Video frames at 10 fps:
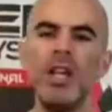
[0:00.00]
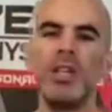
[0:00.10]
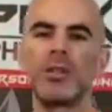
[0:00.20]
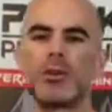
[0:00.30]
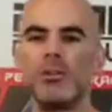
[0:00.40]

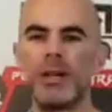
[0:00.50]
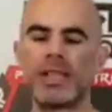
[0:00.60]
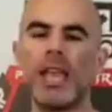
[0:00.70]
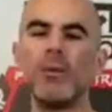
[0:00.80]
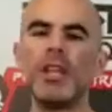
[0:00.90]
So two months,
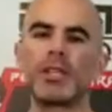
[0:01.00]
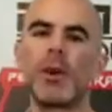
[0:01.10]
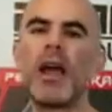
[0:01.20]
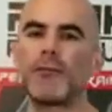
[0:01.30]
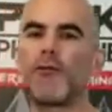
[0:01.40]
eight weeks. So
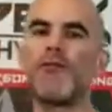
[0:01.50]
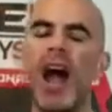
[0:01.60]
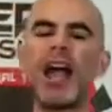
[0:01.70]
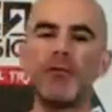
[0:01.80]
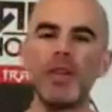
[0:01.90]
after
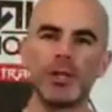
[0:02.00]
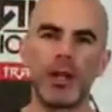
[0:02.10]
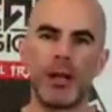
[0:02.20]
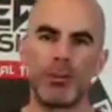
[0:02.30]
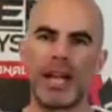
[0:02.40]
five weeks, you
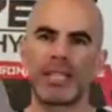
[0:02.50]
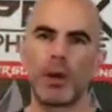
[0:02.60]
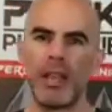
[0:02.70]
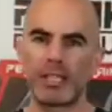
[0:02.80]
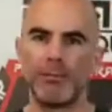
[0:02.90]
hit a plateau.
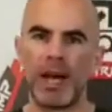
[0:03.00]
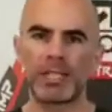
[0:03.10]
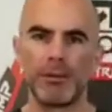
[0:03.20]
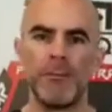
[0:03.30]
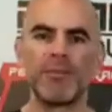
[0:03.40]
That's
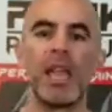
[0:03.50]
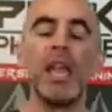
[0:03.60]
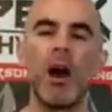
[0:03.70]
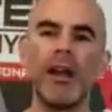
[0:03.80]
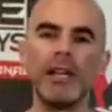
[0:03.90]
impossible.
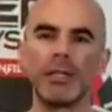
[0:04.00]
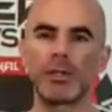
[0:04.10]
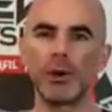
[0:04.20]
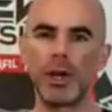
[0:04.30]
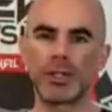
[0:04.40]
All right,
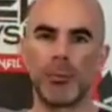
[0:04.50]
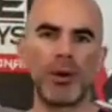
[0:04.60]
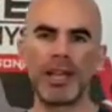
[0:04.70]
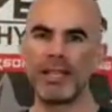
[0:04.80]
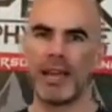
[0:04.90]
so also
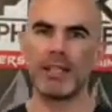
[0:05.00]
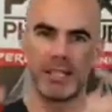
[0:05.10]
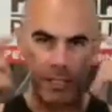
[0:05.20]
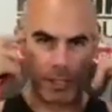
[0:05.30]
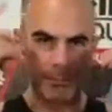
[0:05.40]
breaking down this,
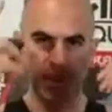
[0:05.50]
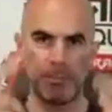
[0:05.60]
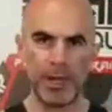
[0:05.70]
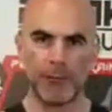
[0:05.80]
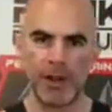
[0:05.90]
this is some
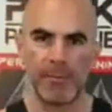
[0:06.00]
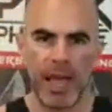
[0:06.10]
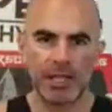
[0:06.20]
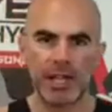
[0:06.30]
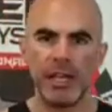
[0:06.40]
Peak Freak
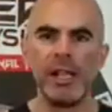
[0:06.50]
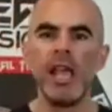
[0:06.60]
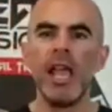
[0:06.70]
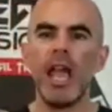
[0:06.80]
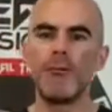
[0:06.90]
math shit.
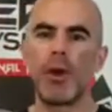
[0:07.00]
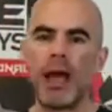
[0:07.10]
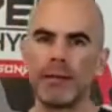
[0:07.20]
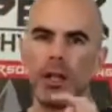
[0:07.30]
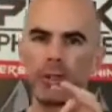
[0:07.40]
If you
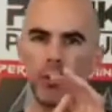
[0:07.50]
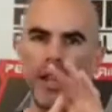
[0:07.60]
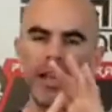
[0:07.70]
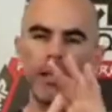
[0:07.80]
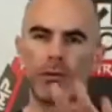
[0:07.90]
haven't lost
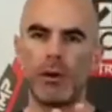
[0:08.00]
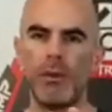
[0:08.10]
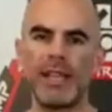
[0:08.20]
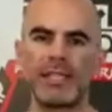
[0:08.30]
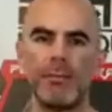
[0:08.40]
weight in three
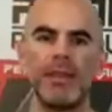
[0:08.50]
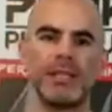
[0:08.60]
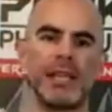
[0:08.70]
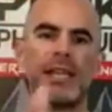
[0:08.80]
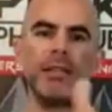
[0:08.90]
weeks, that
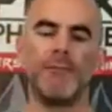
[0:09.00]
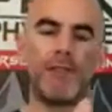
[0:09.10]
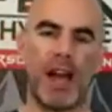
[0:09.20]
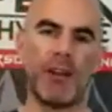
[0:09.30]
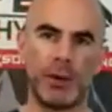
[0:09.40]
means in the
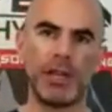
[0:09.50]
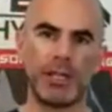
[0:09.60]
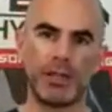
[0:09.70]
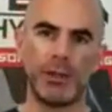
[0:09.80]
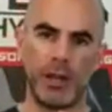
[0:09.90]
five
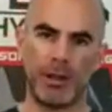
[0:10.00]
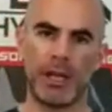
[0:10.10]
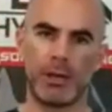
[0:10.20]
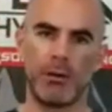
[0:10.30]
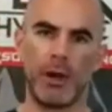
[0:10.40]
weeks, you hit a
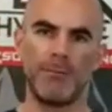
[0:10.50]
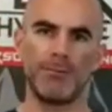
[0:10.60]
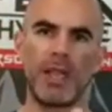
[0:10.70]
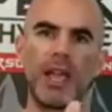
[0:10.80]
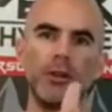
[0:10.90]
plateau, right?
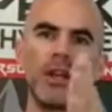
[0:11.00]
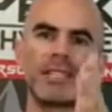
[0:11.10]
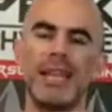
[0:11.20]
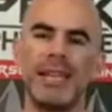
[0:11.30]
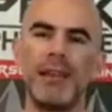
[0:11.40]
And you
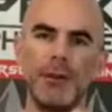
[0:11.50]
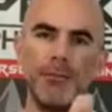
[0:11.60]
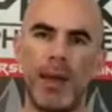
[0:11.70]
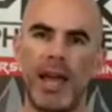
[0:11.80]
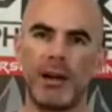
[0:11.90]
lost eleven
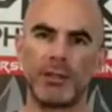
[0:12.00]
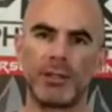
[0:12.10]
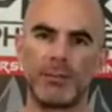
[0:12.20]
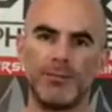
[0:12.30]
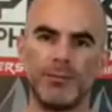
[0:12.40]
pounds.